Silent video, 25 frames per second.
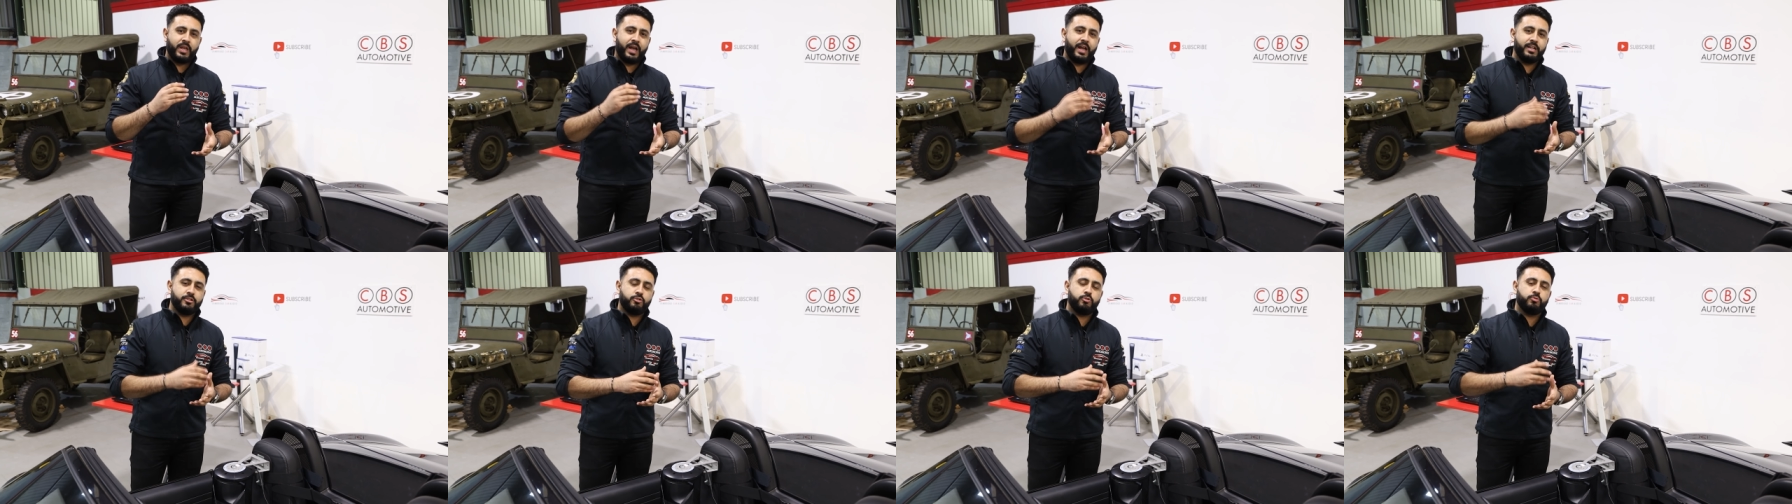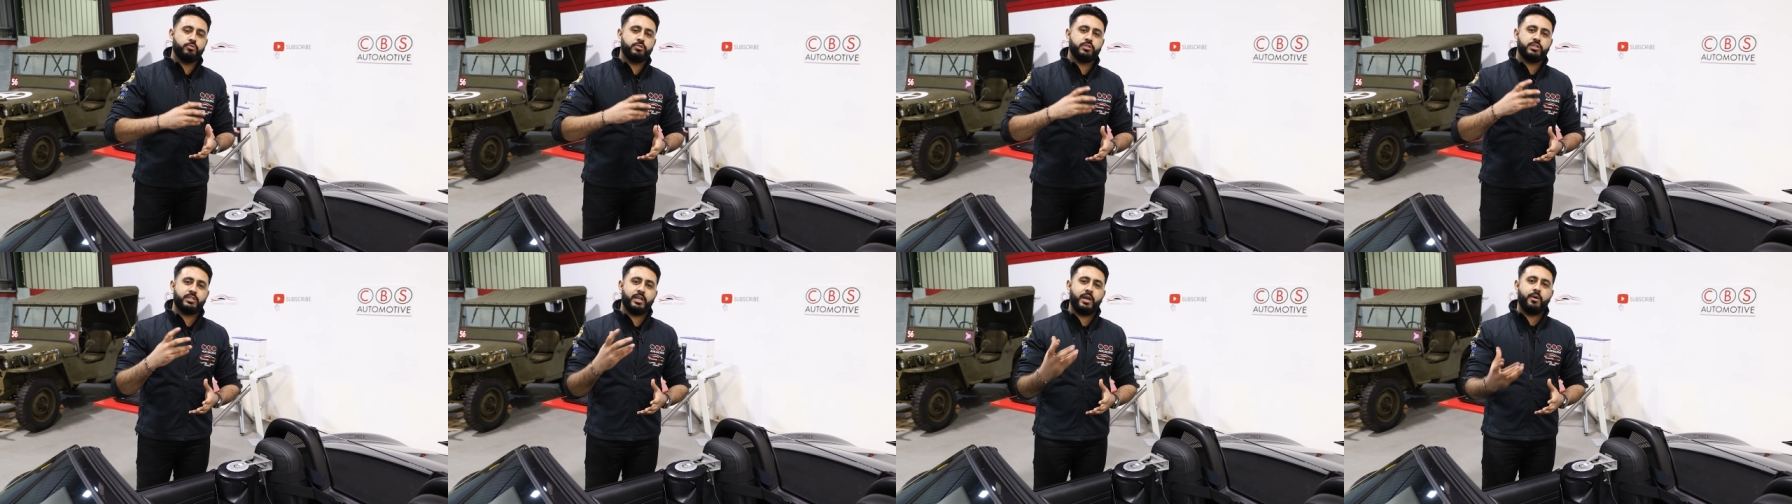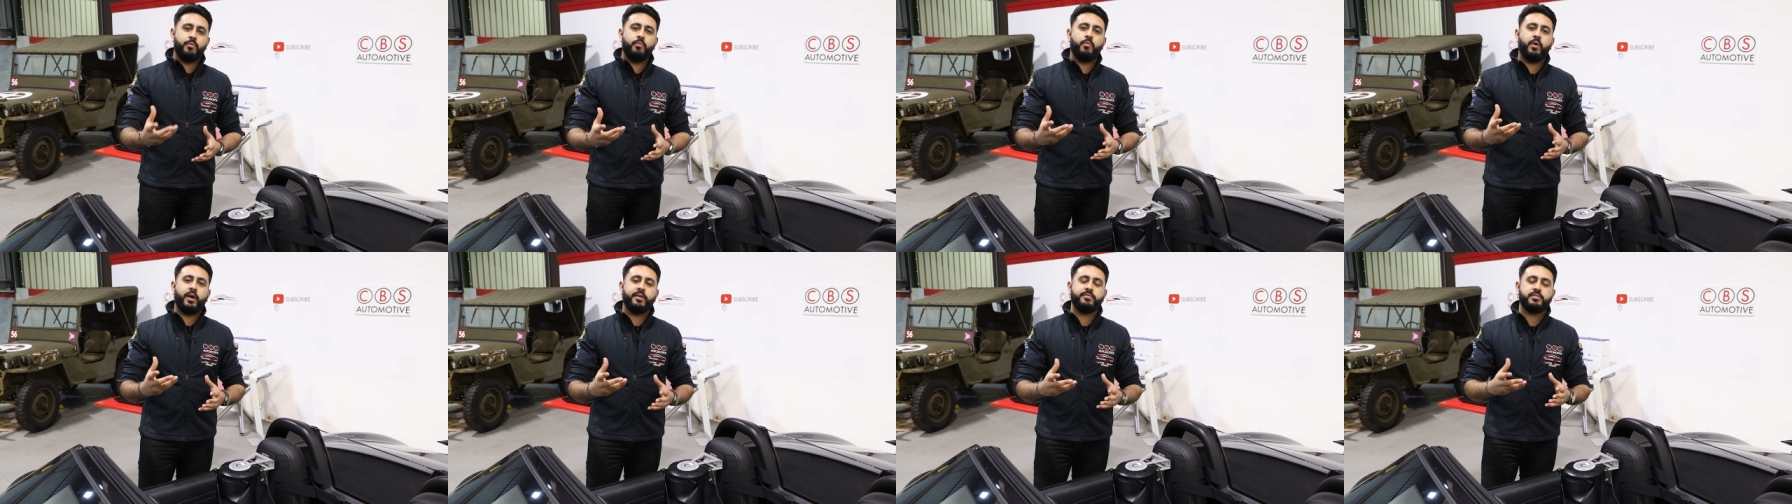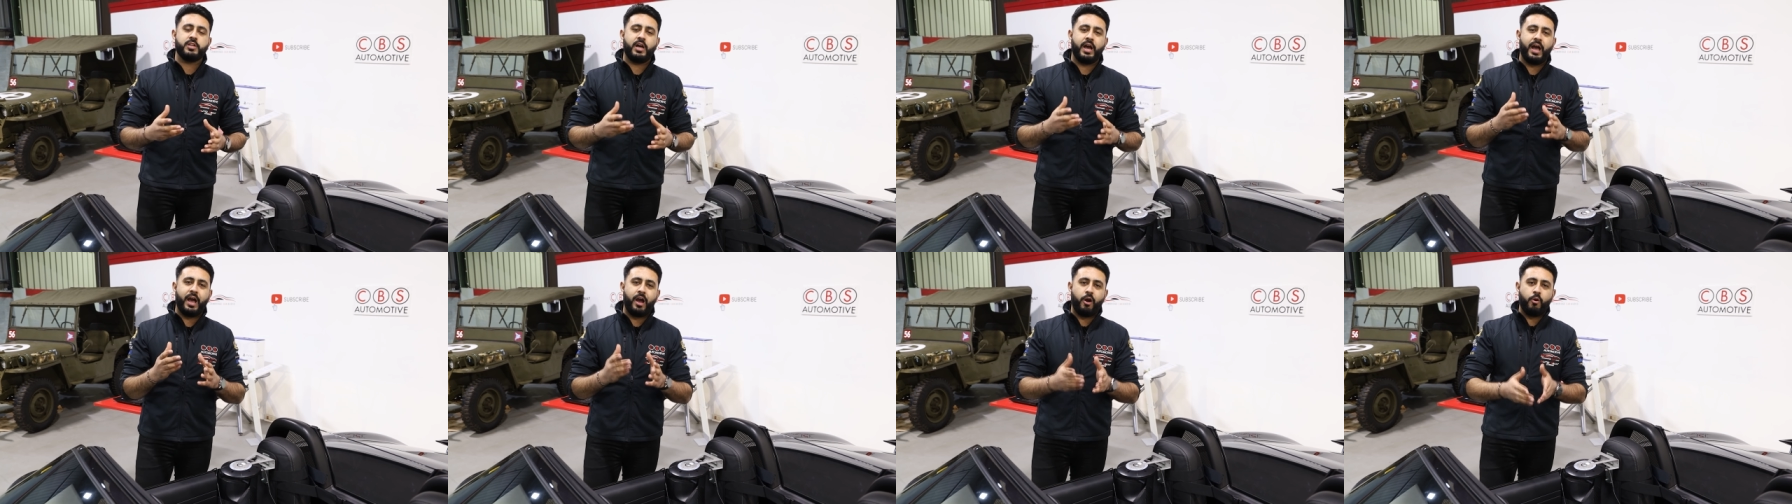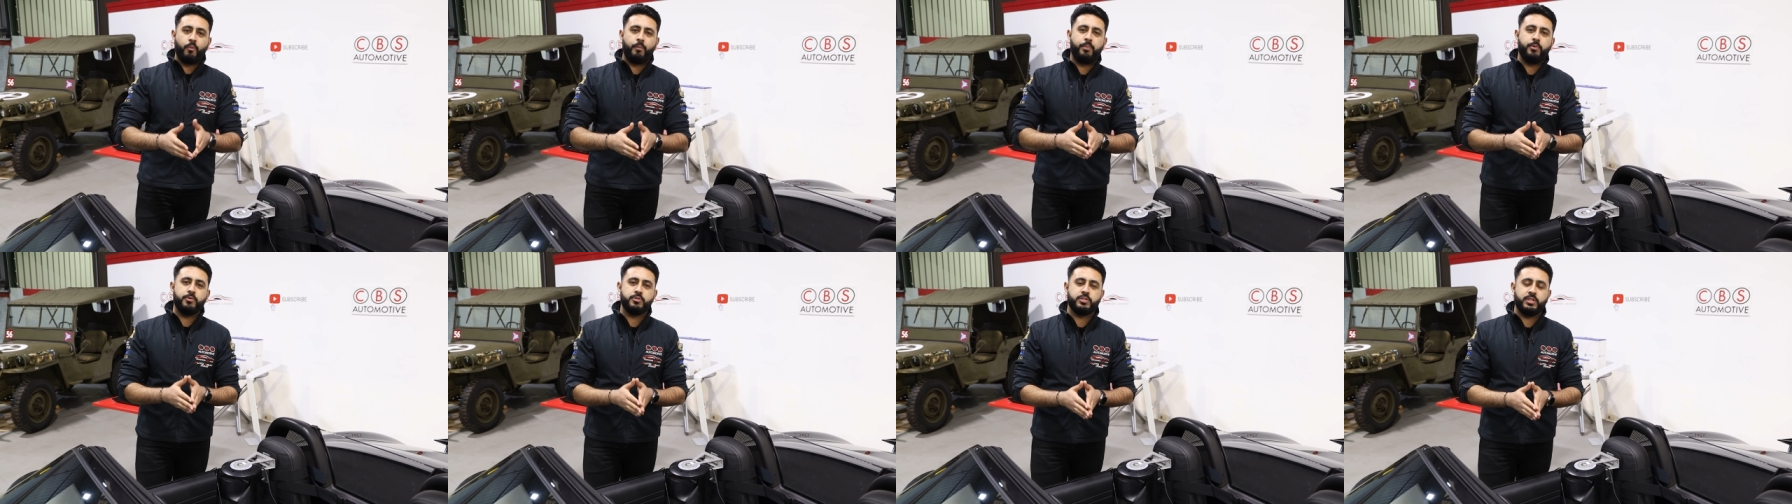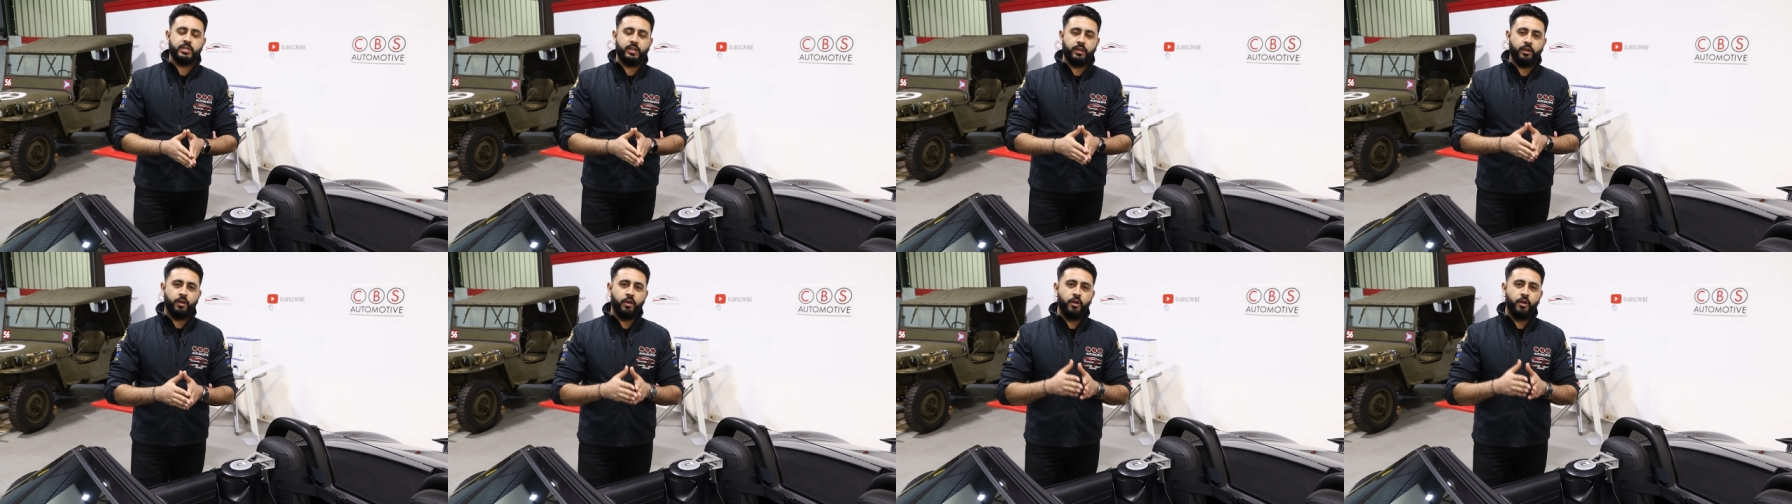actual sound waves are outputting